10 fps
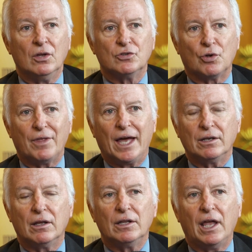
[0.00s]
So
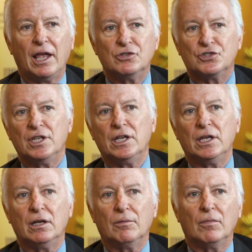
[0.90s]
that is
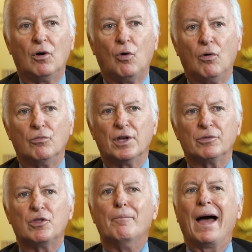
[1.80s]

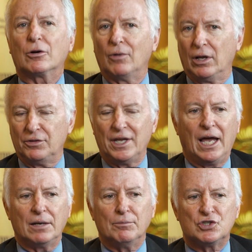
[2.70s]
the background. The
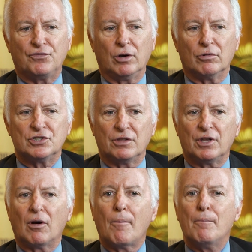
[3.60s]
atmosphere is that
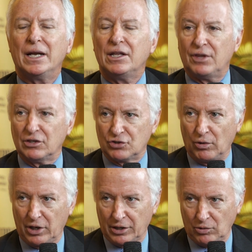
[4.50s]
there are many things
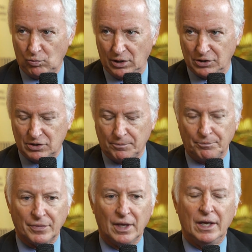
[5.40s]
going on at once.
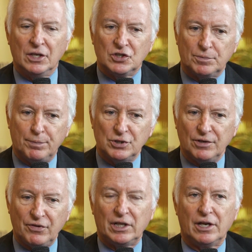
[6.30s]

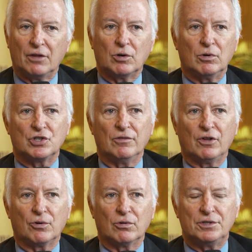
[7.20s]
Specifically on the question of
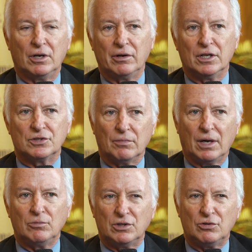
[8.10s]
authoritarianism,
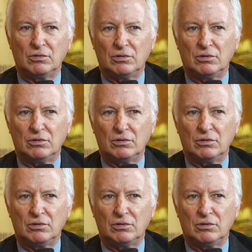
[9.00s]
I would